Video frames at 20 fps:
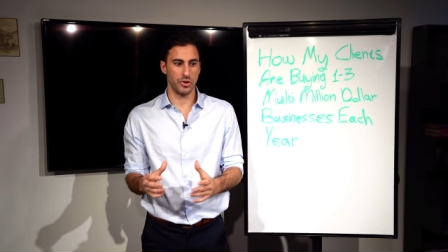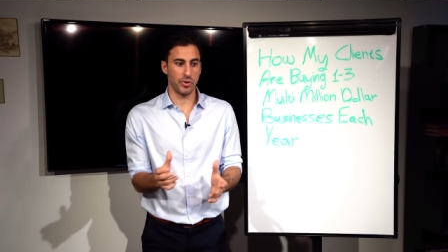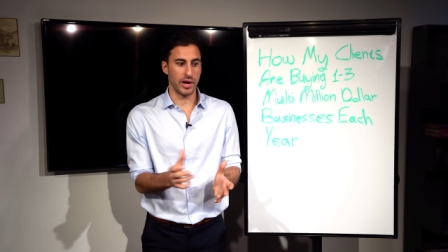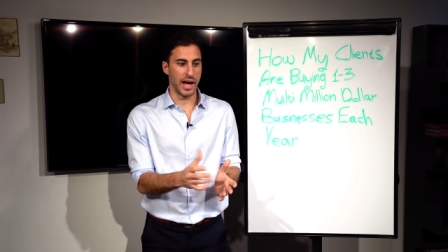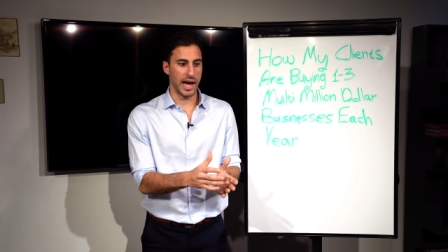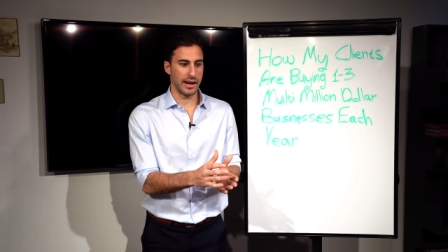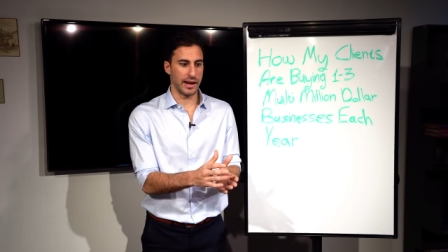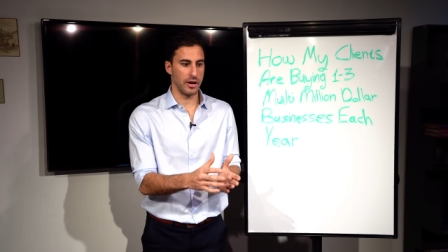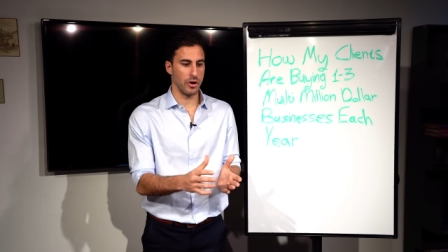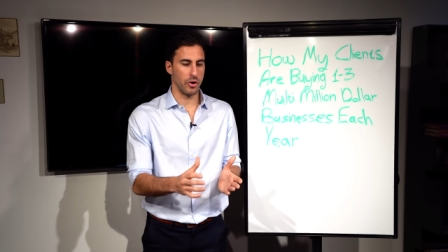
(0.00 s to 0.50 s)
You
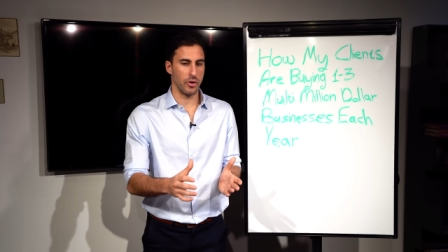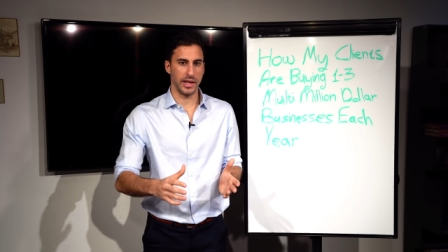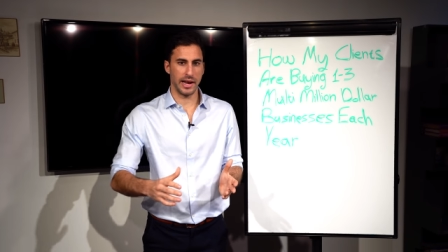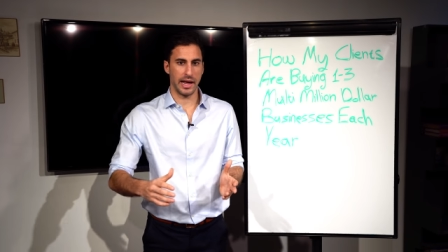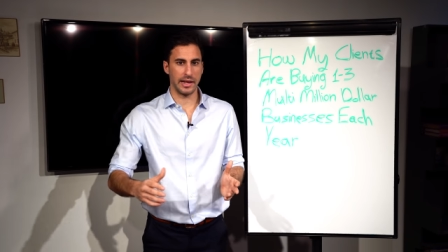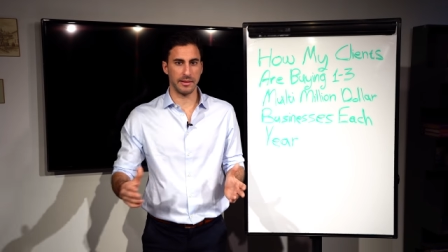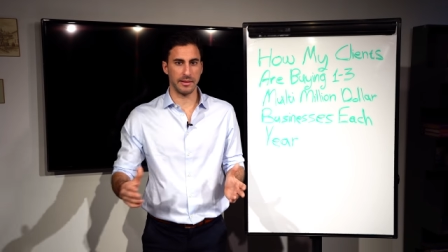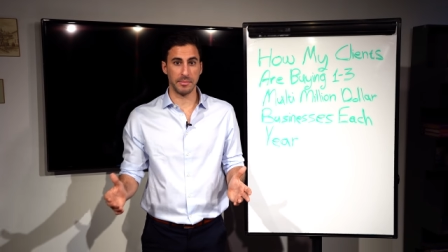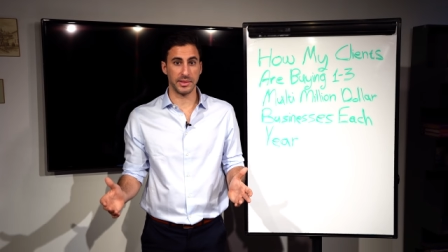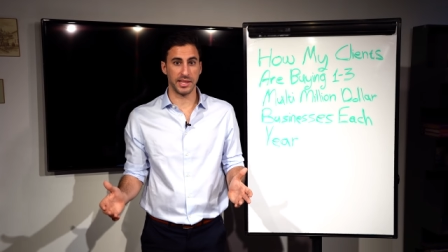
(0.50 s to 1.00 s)
gotta know, and
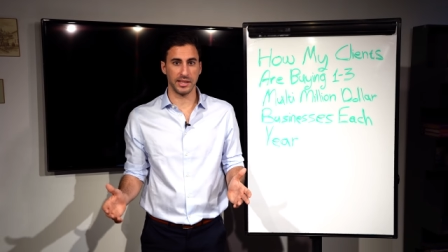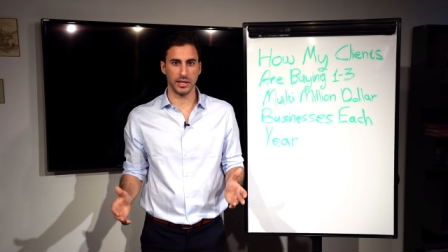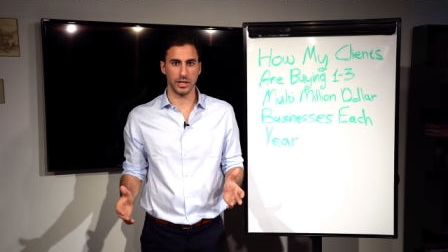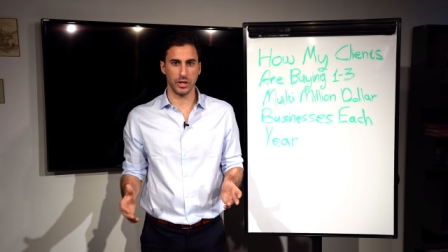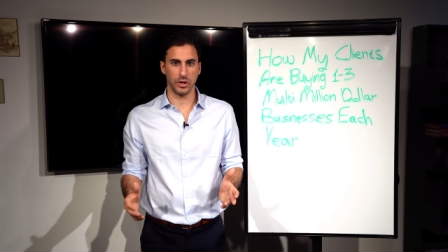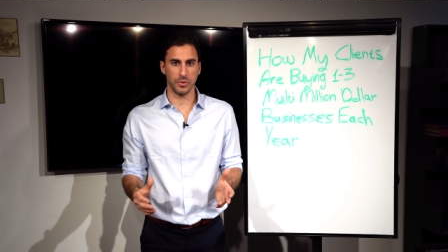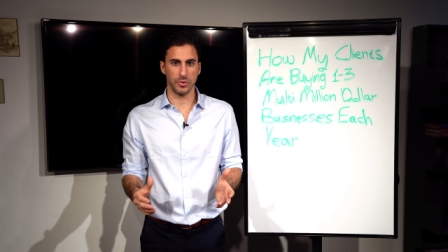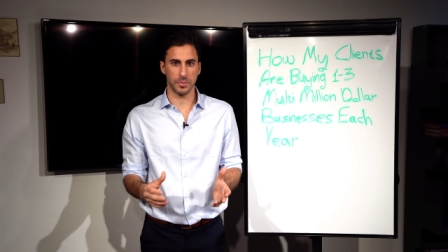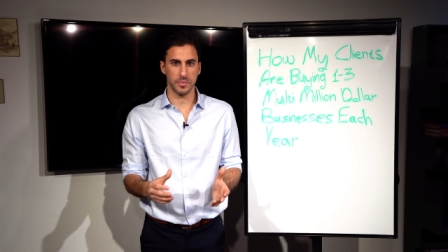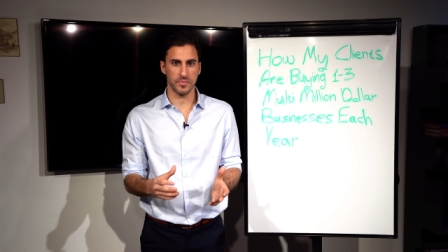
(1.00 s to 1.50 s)
I, am telling
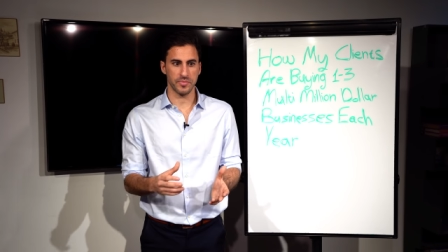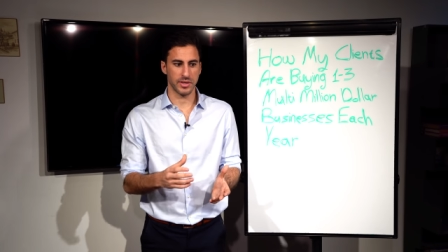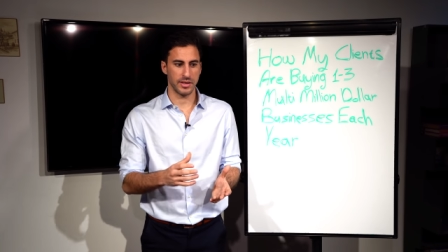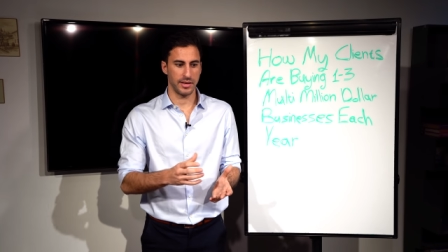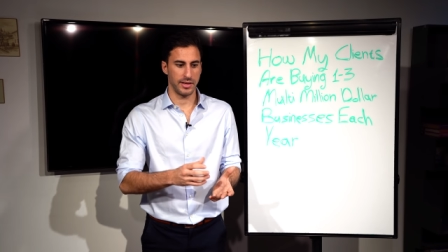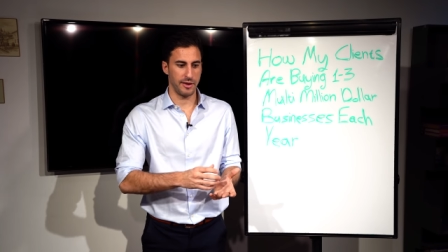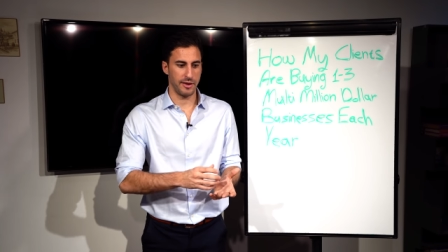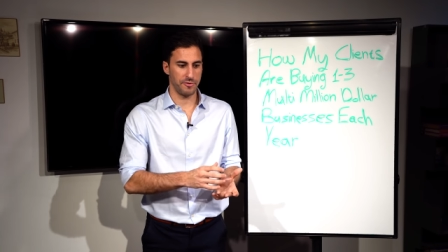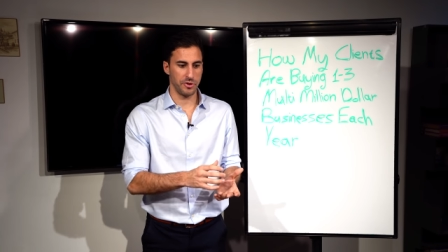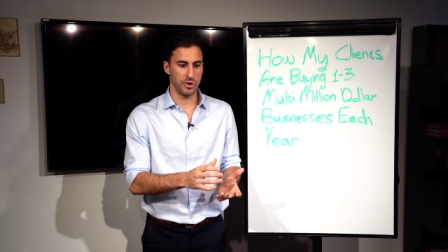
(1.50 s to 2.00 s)
you,
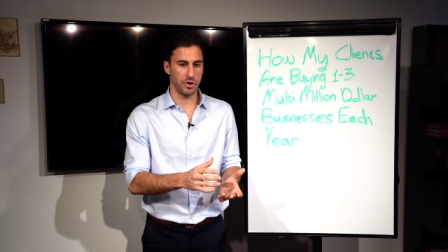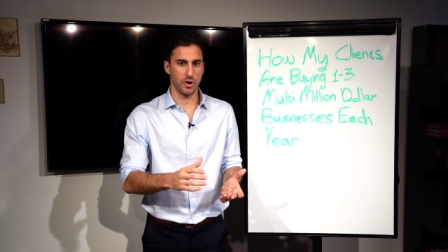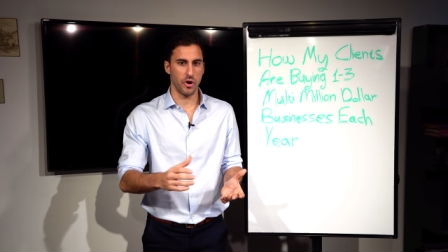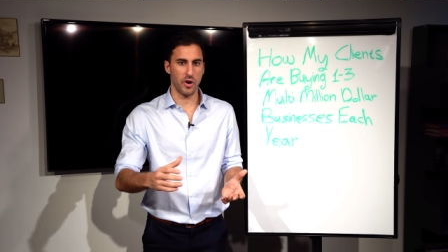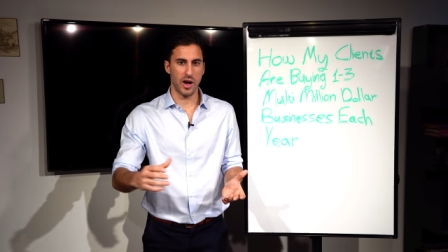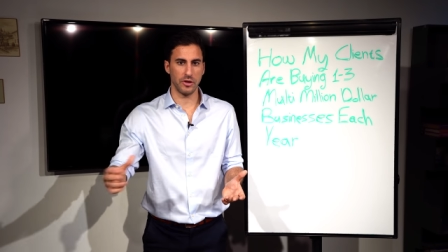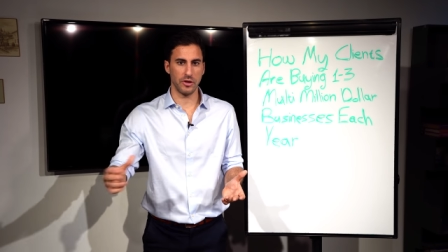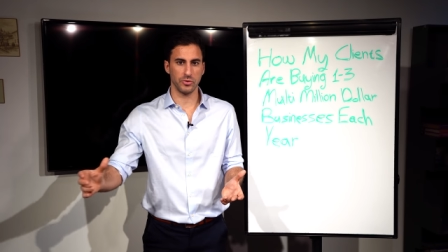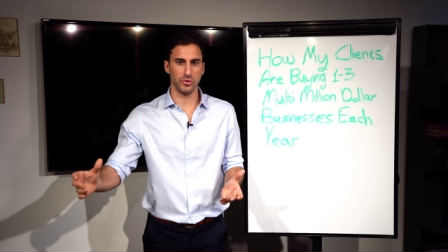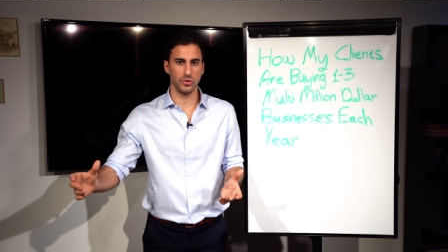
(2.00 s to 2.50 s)
if you don't
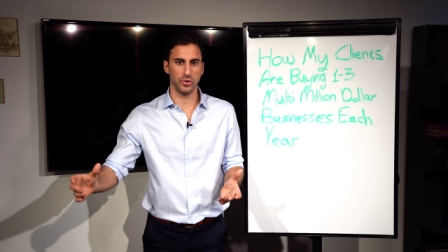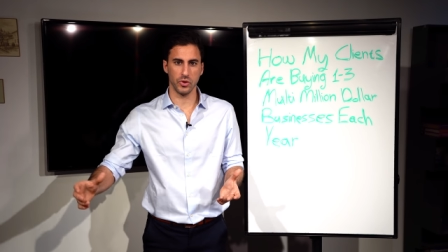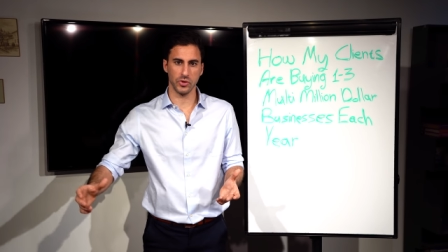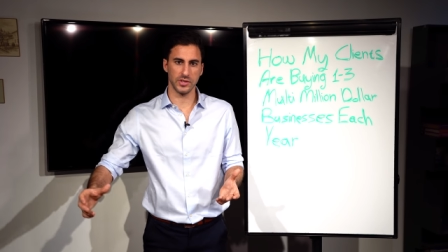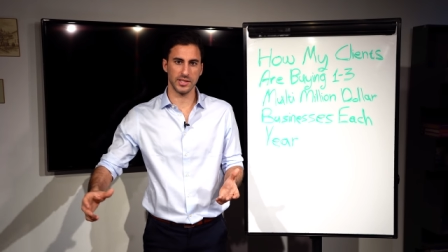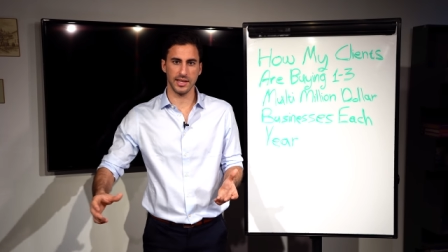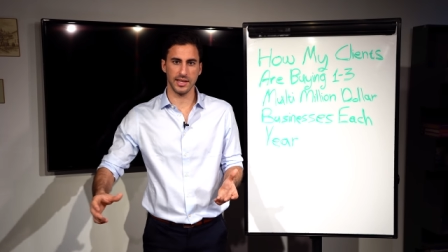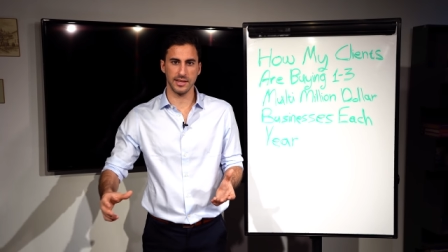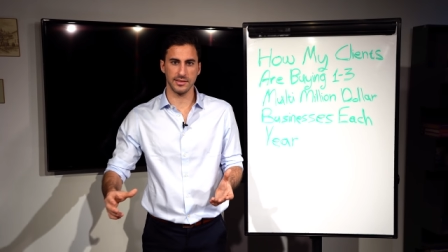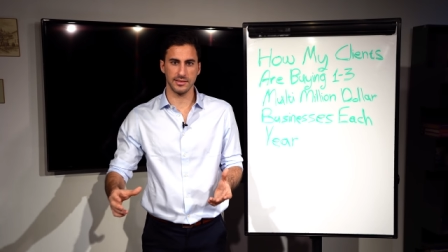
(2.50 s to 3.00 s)
know how to do
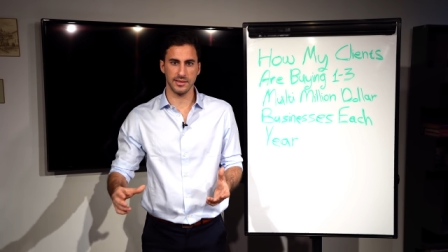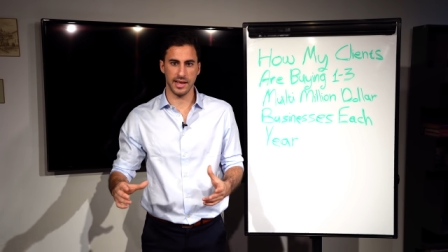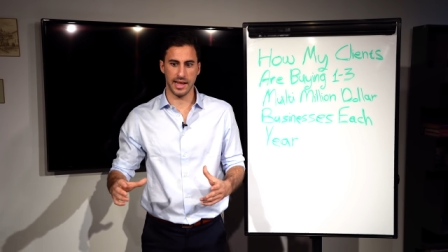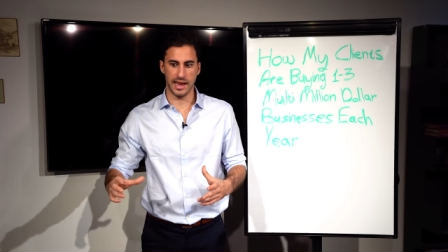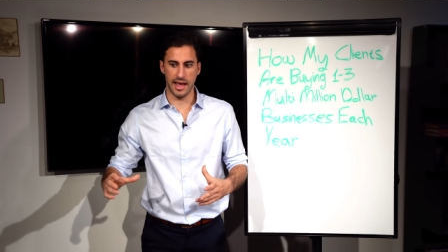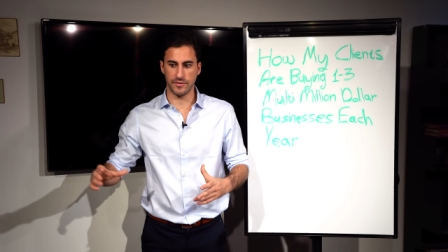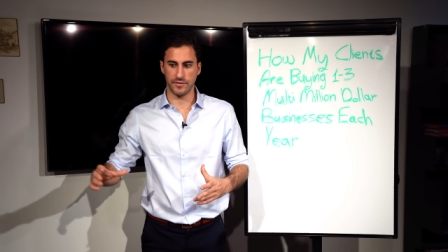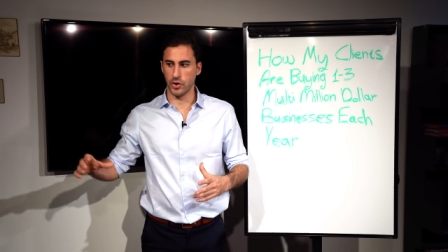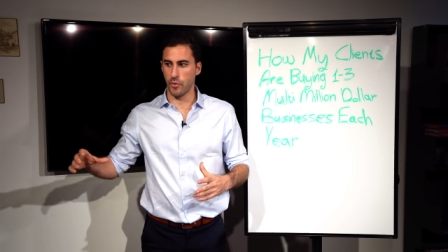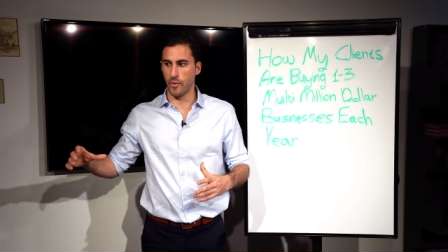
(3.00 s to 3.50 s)
those things
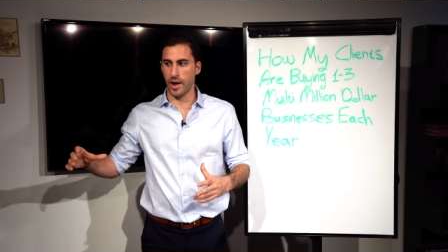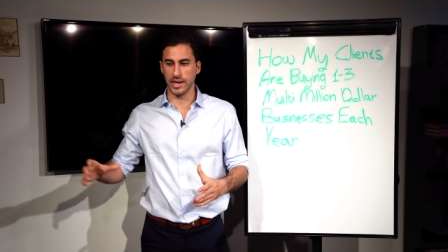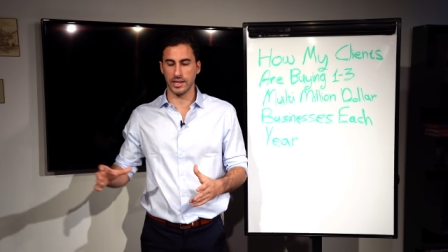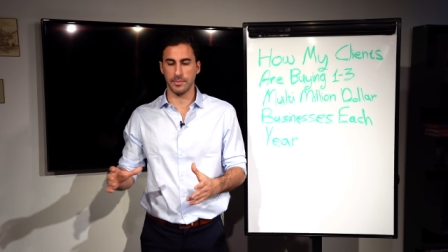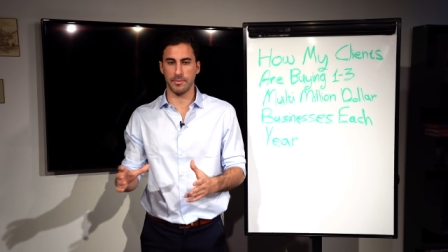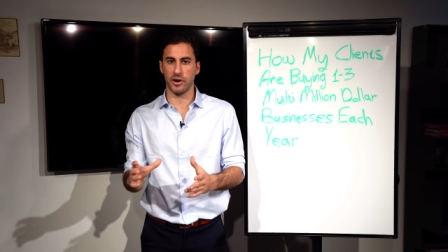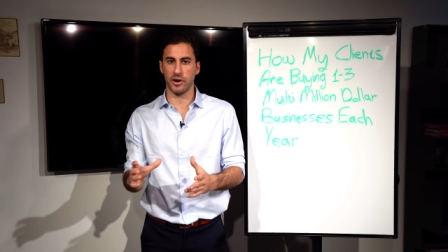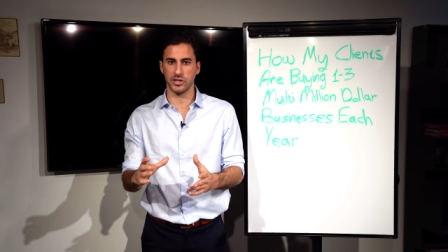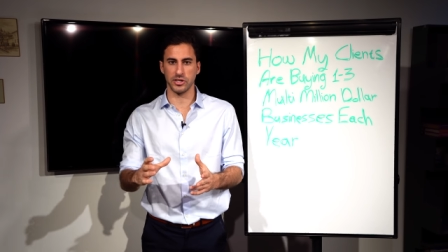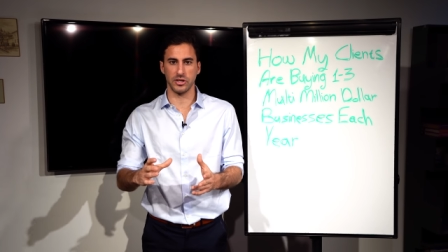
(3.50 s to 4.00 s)
and have the right
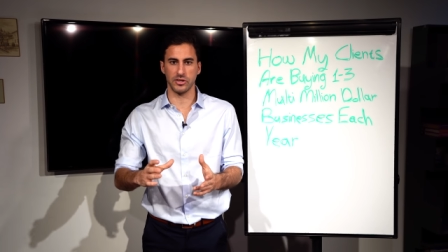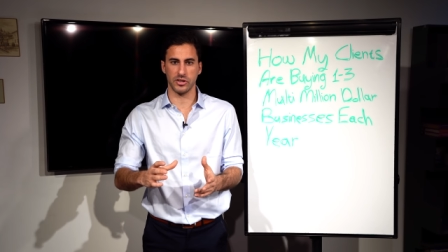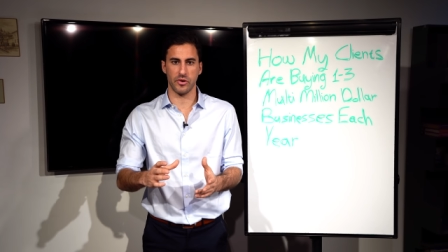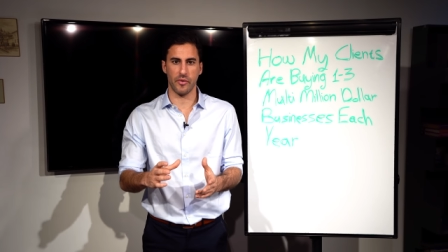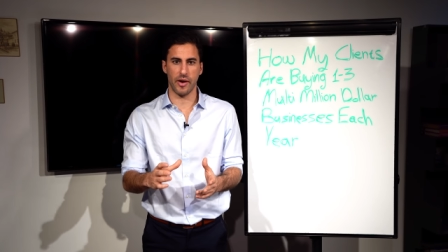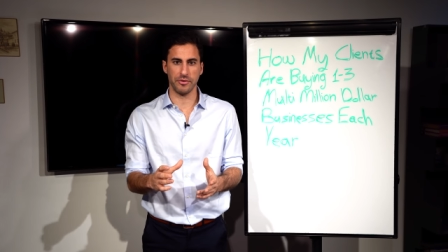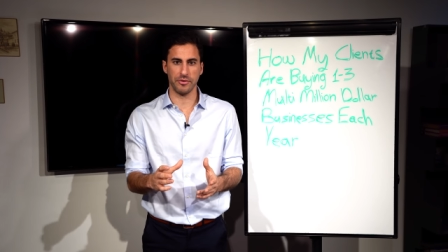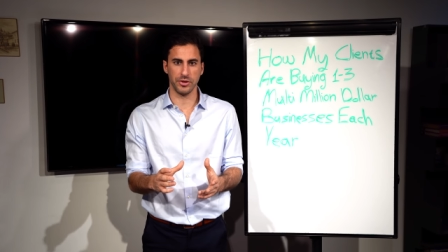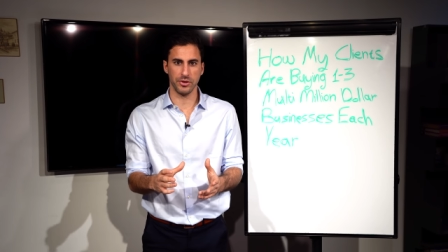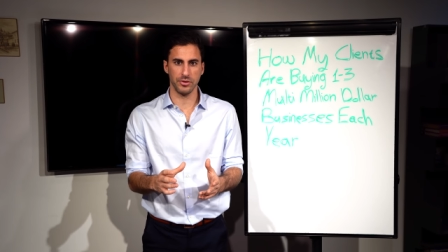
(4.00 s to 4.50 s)
partners
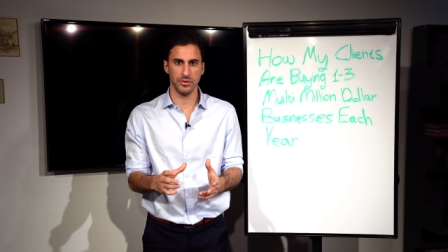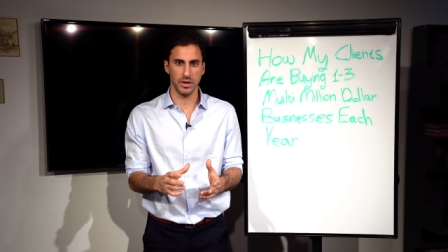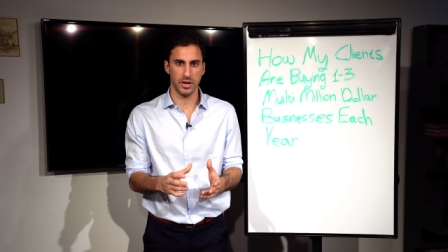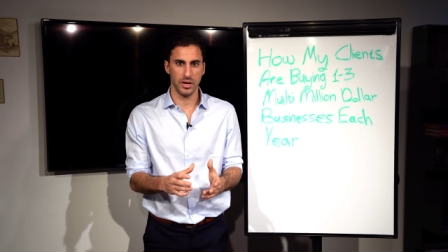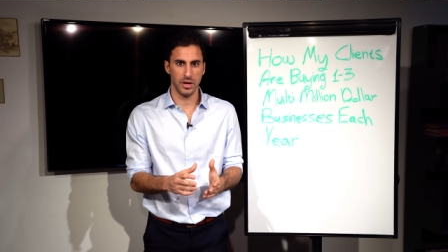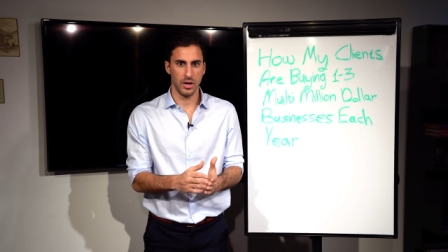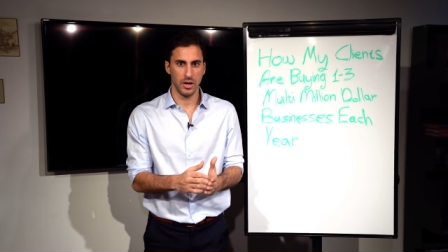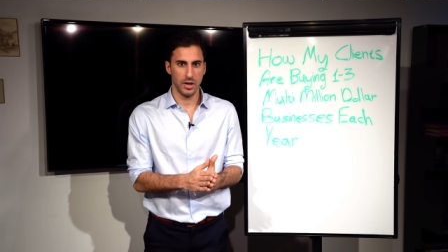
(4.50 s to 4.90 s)
around you,